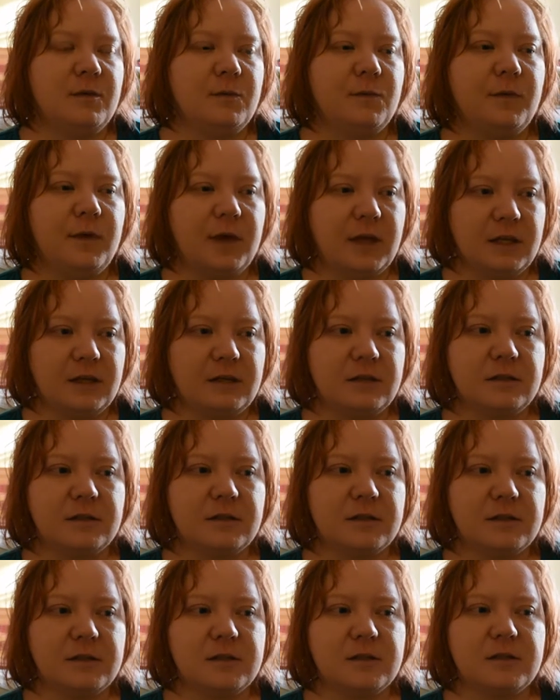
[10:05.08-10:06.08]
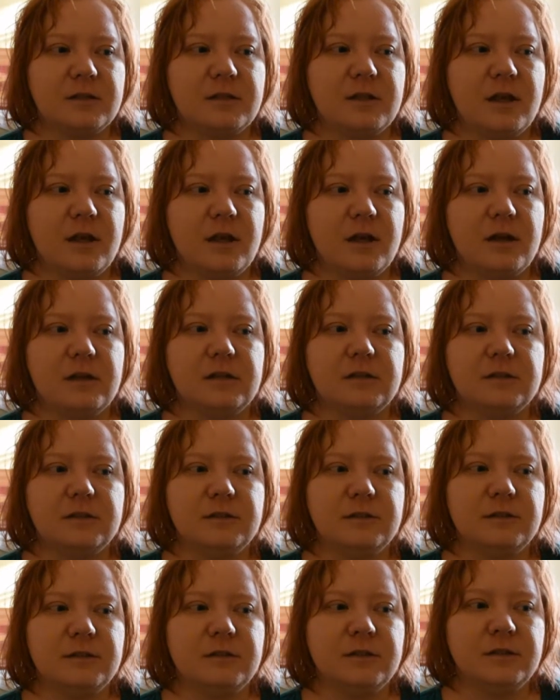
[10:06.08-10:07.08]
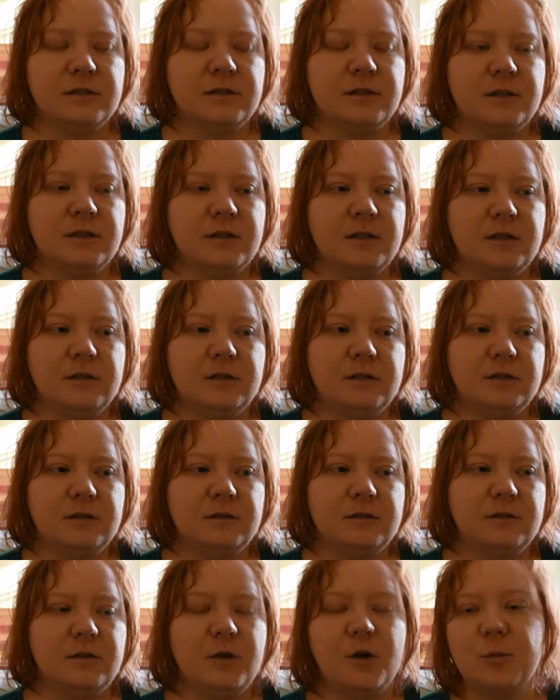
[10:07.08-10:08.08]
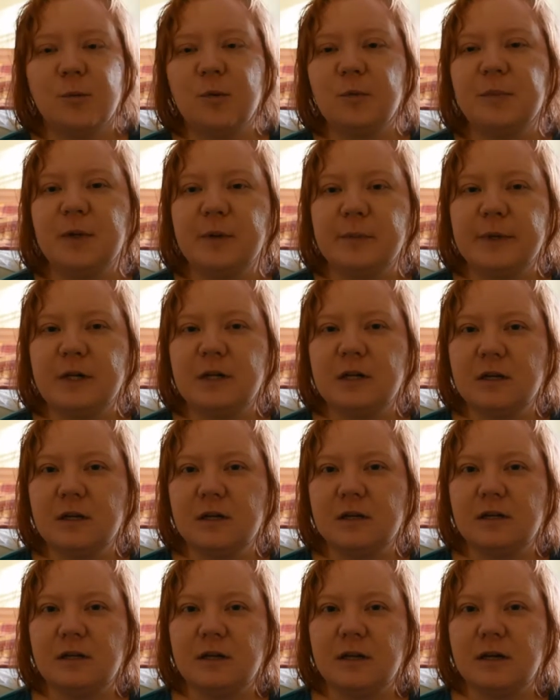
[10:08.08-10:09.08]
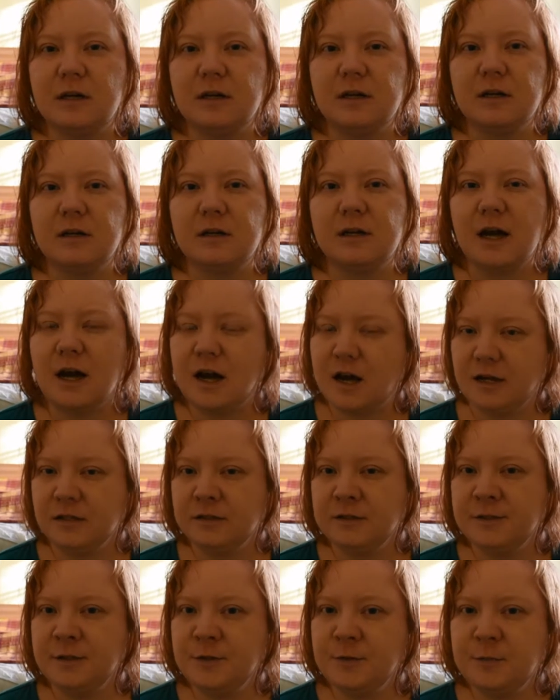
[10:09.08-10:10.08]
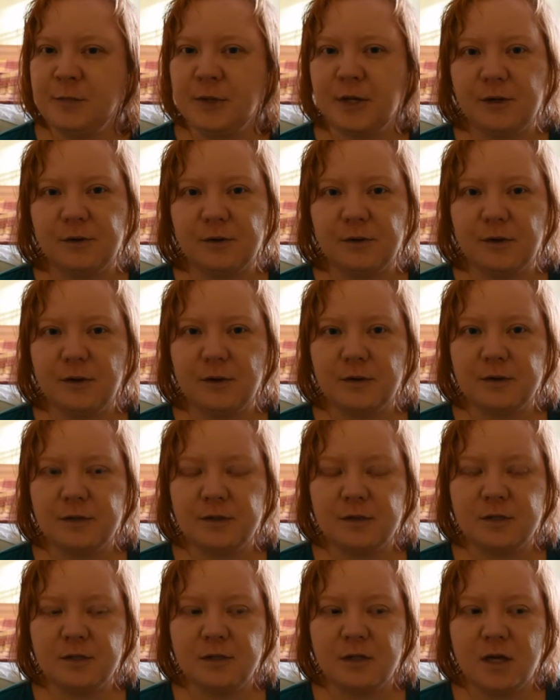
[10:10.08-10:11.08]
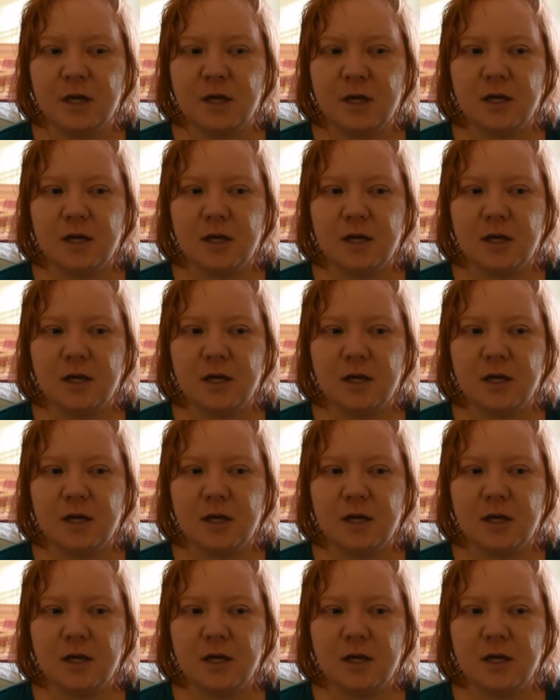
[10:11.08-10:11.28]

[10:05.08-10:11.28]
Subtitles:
things that normal people can't, because